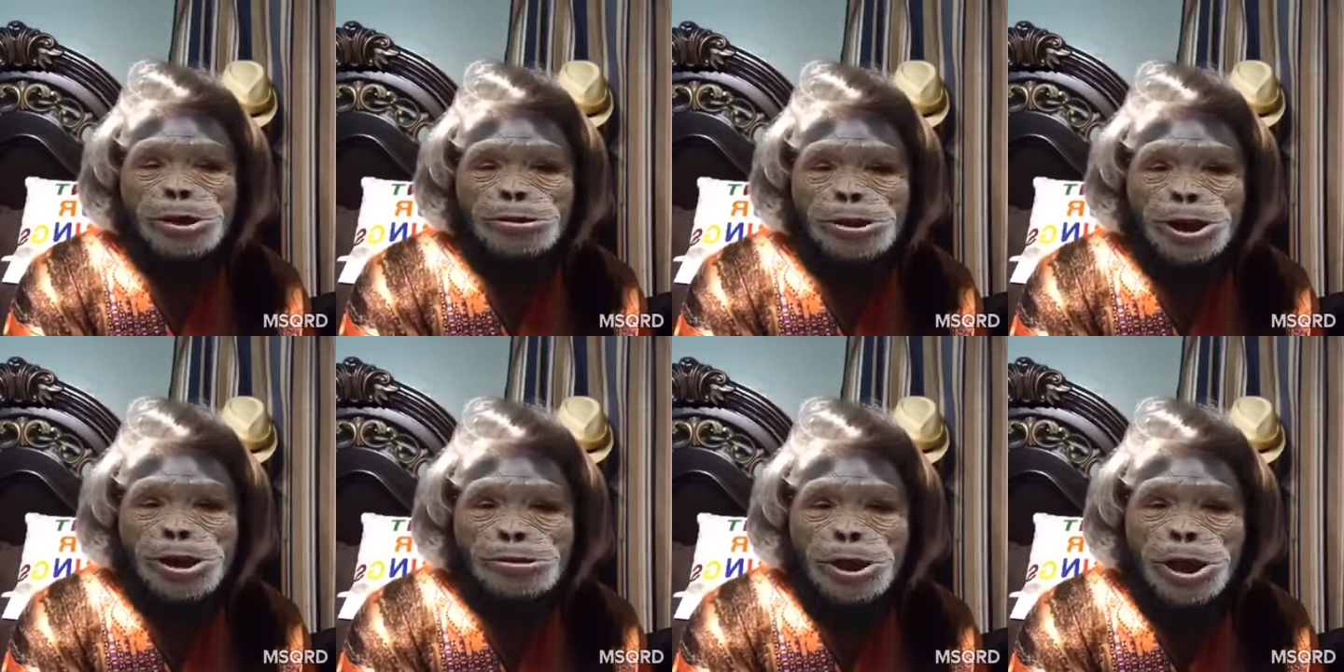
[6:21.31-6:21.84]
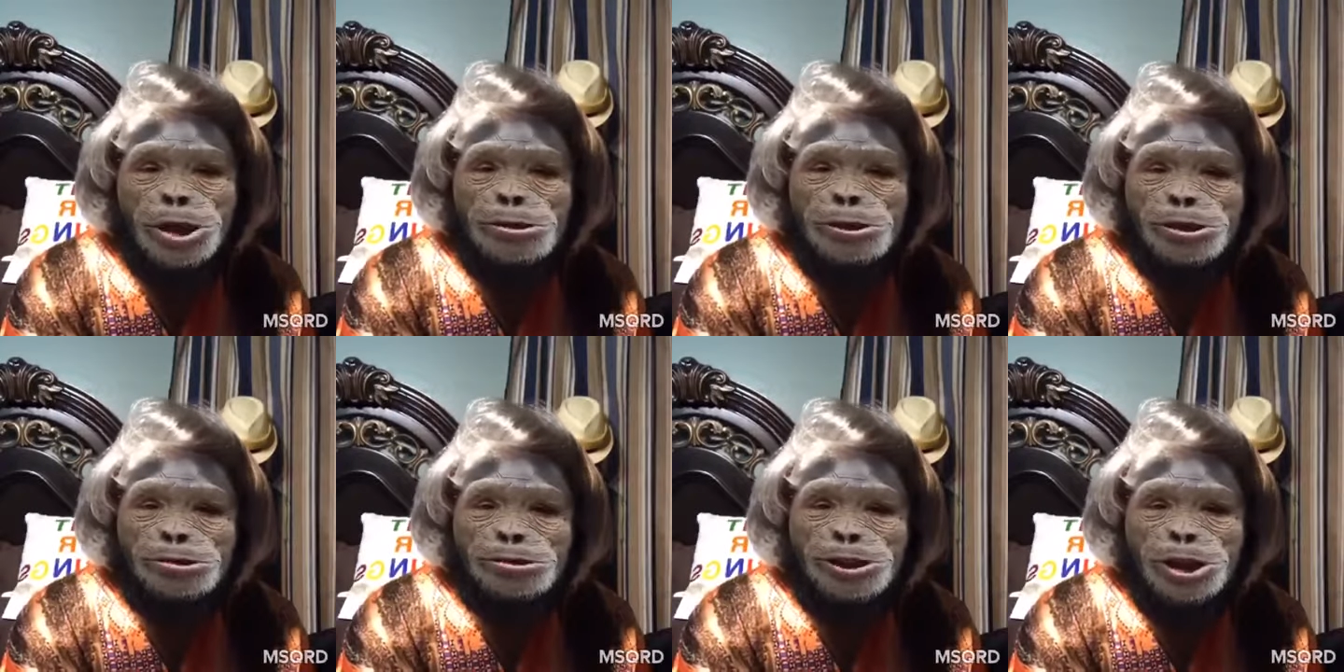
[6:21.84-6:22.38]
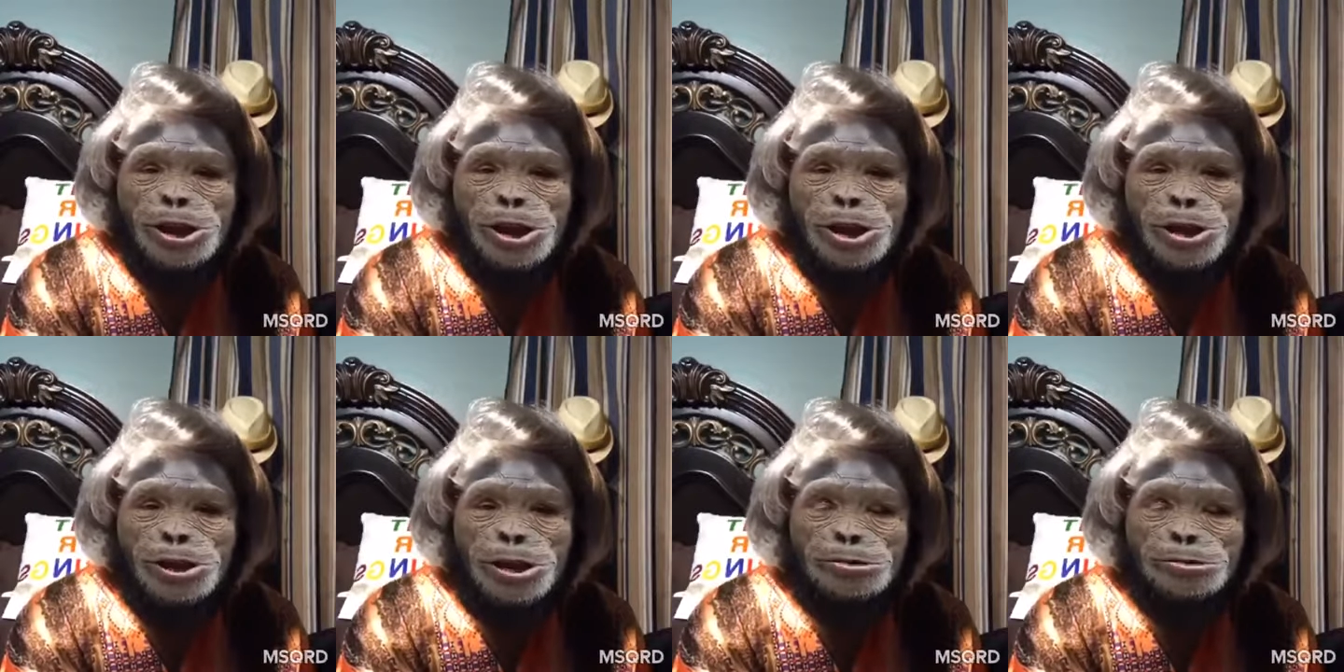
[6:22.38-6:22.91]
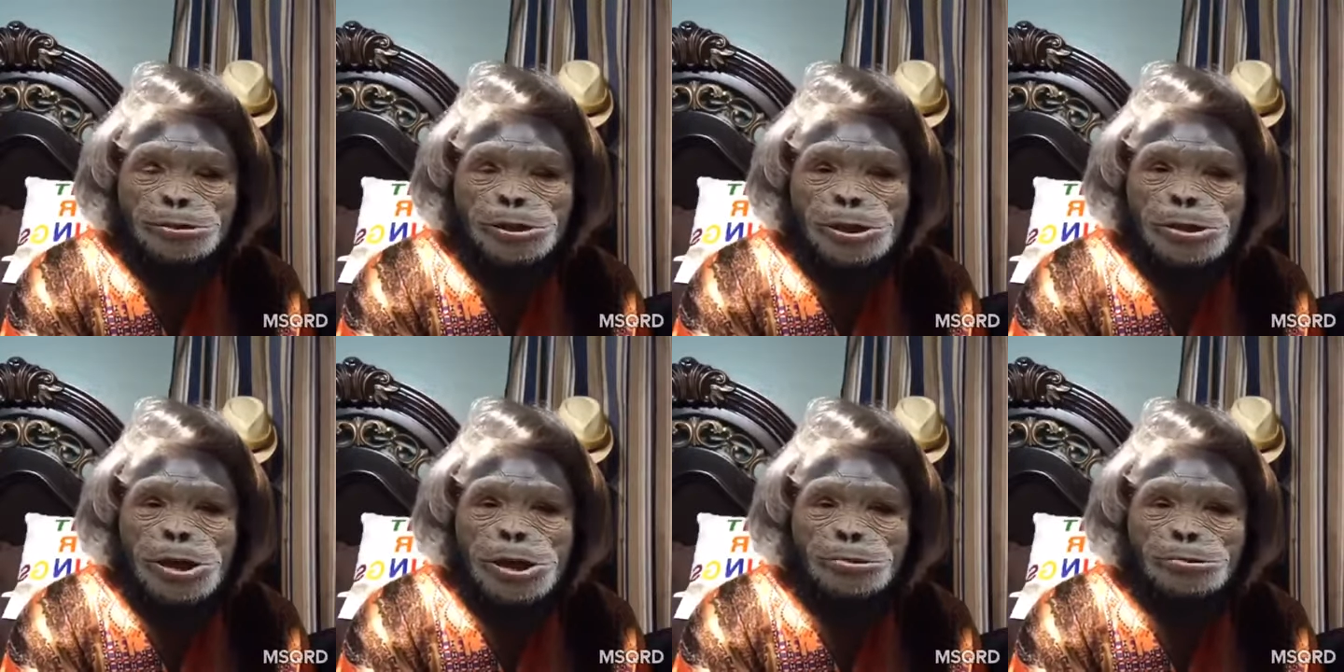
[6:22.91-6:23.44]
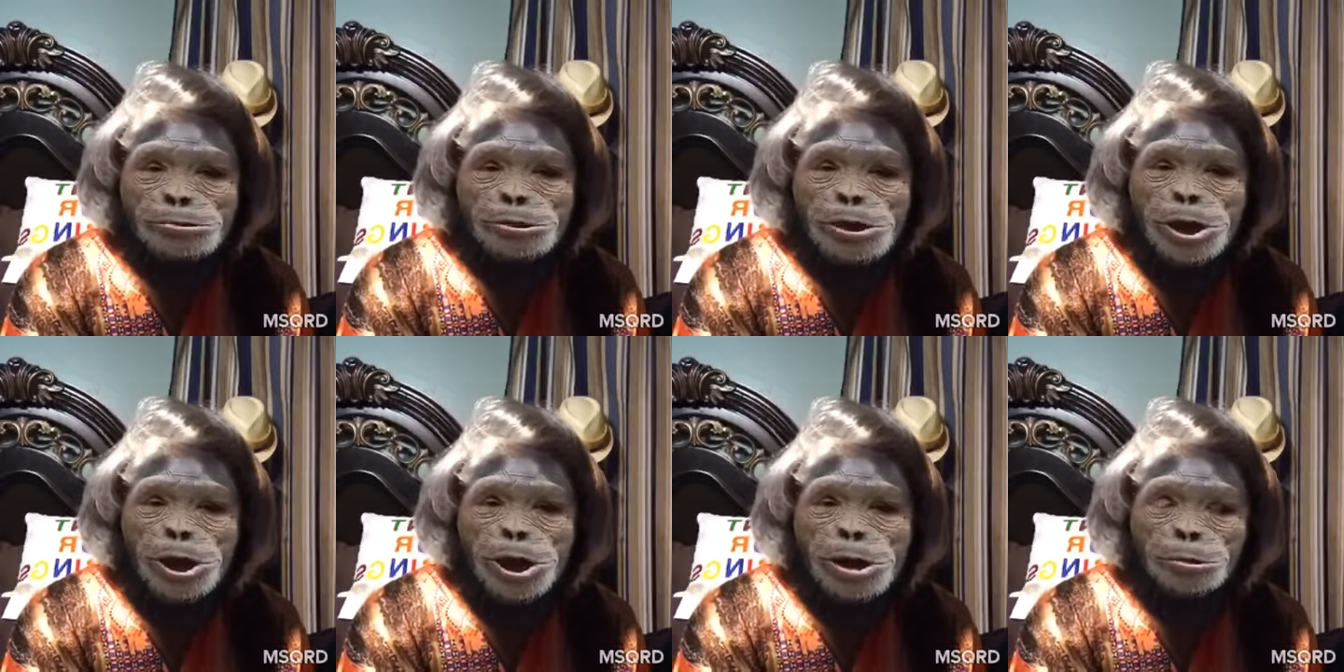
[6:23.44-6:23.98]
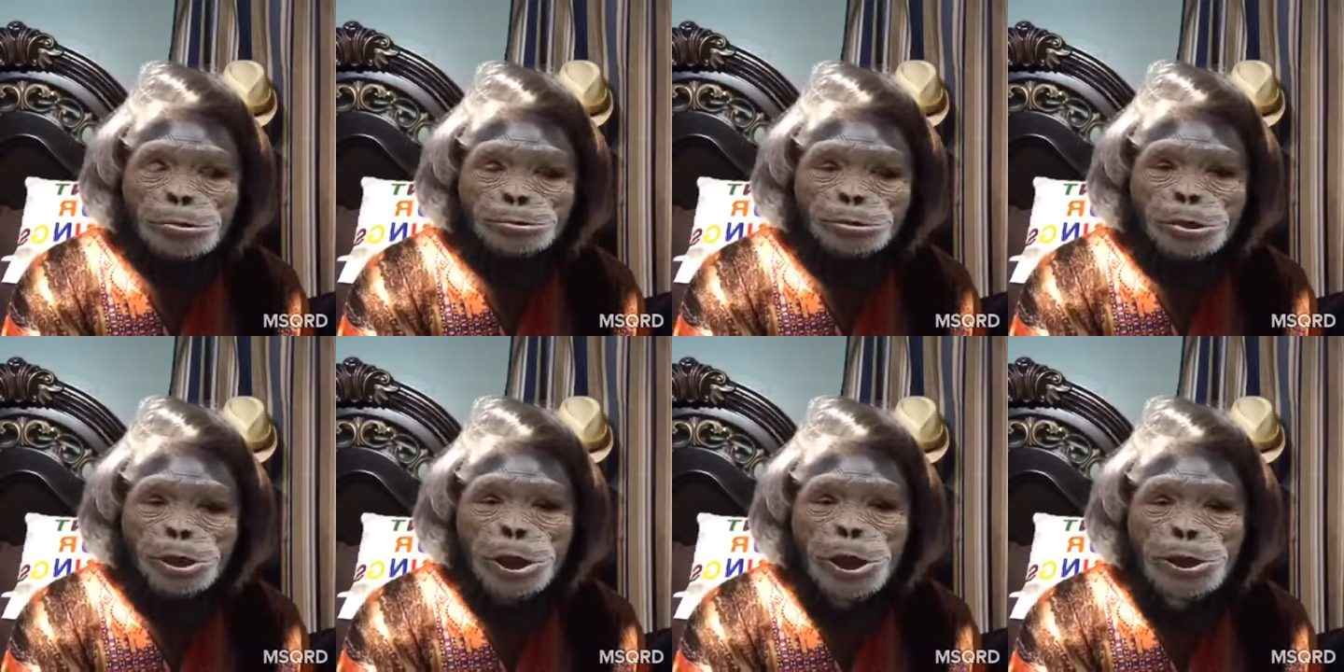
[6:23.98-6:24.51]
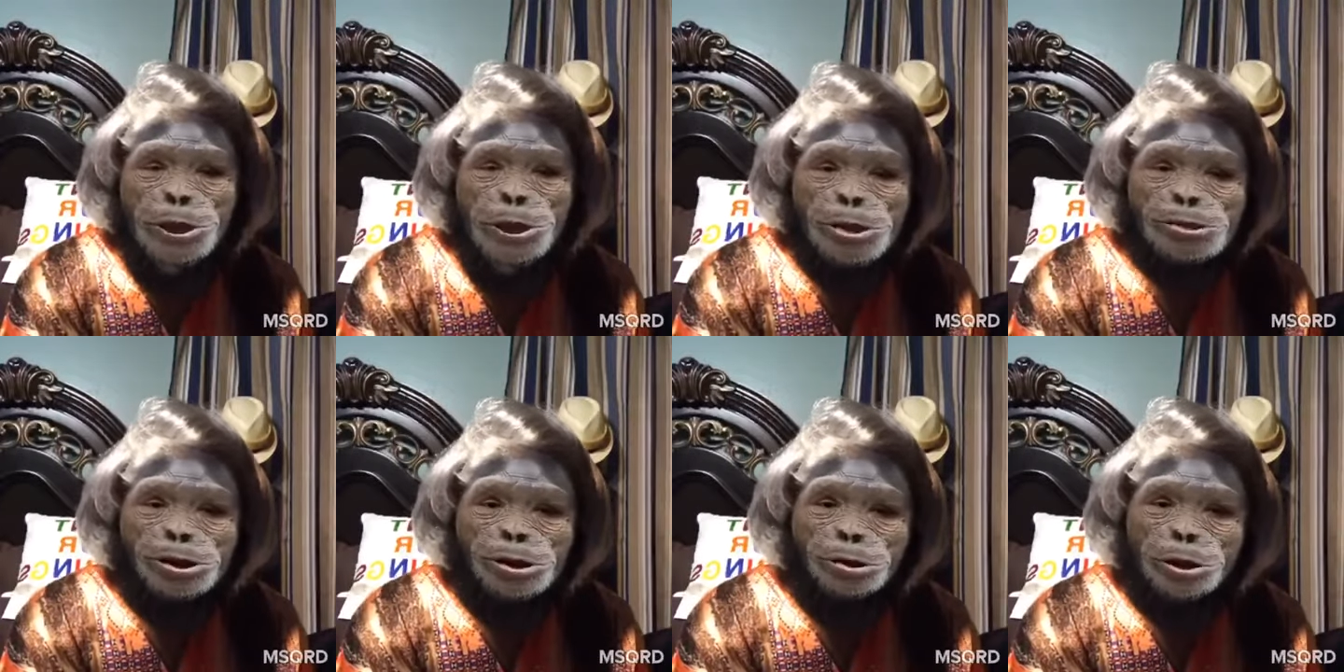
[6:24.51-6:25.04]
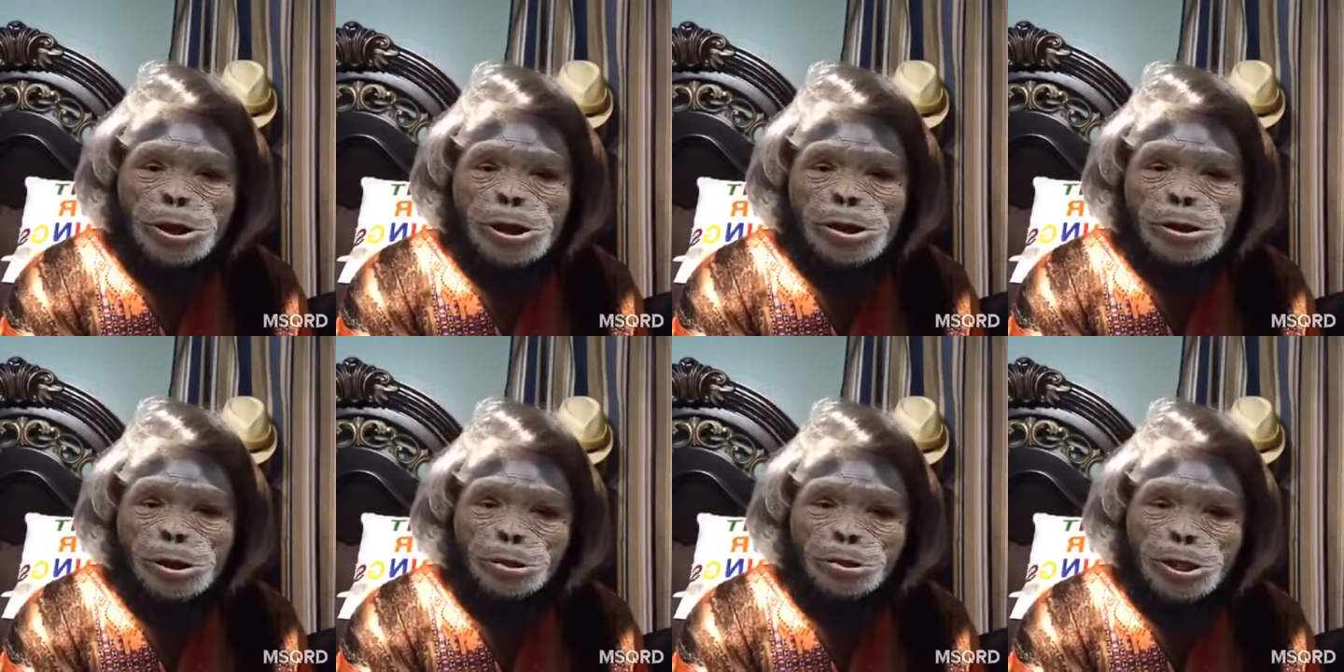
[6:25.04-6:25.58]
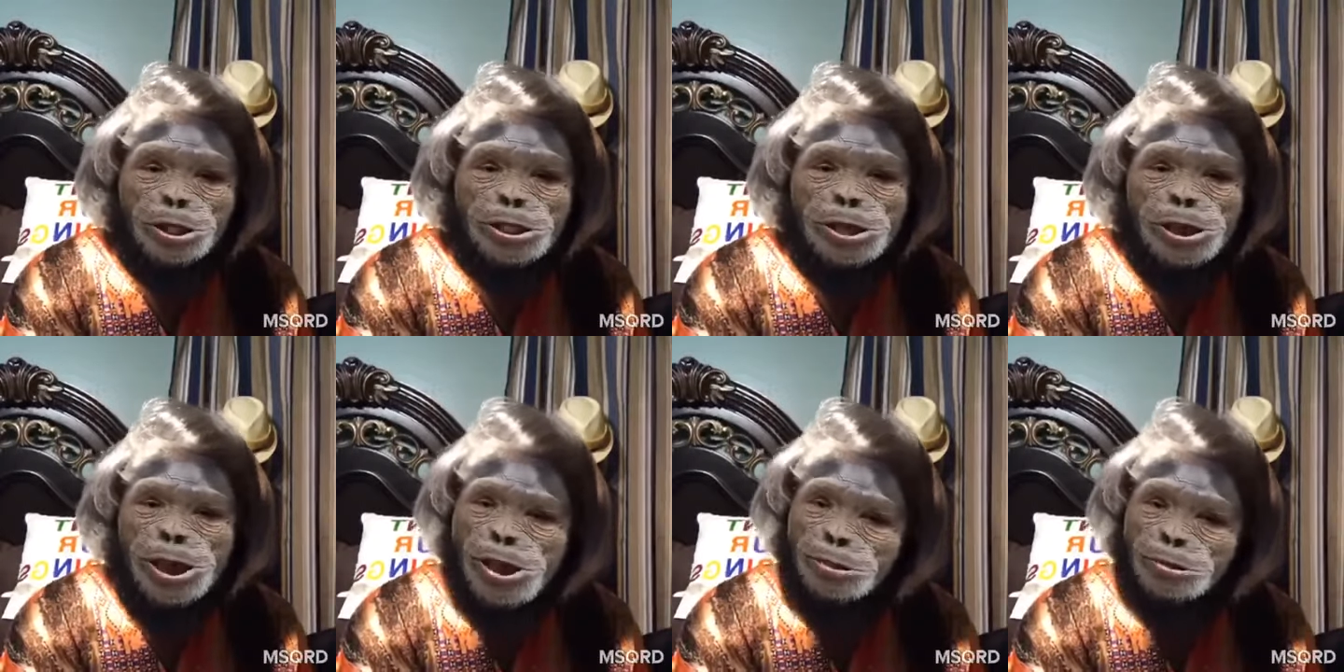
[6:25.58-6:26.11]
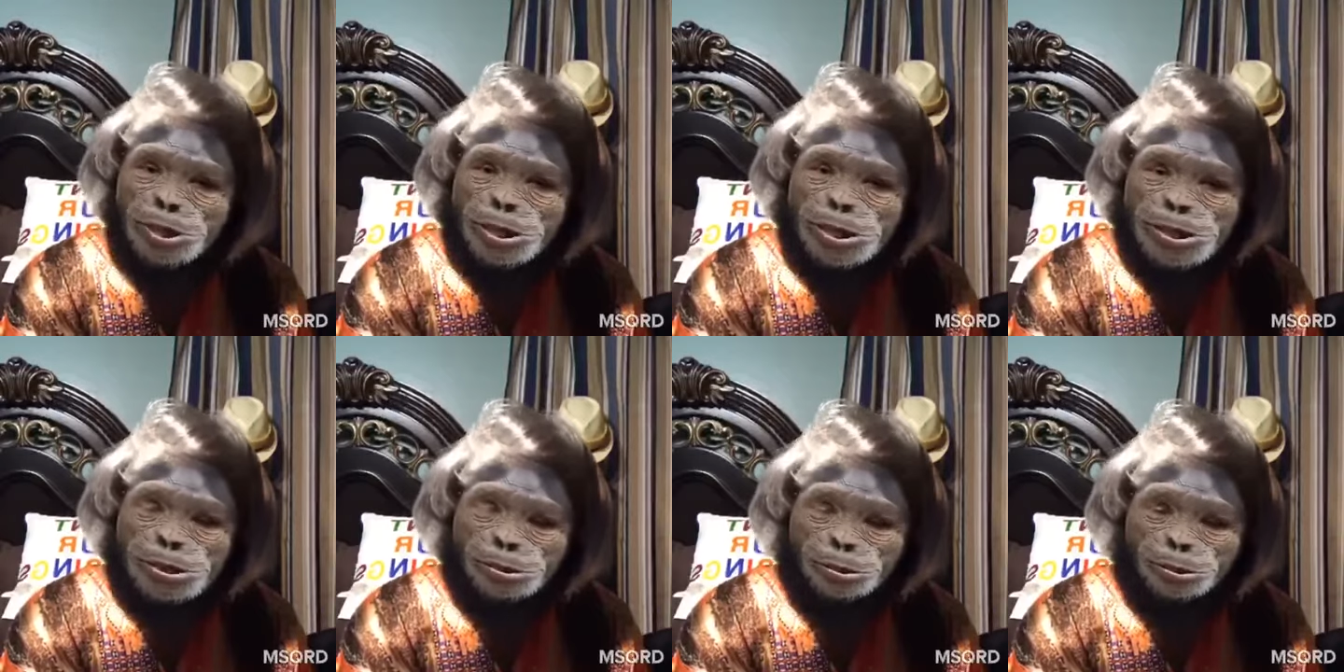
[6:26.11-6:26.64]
Cause I think they said if he, if um, I told they could go to Chamberlain,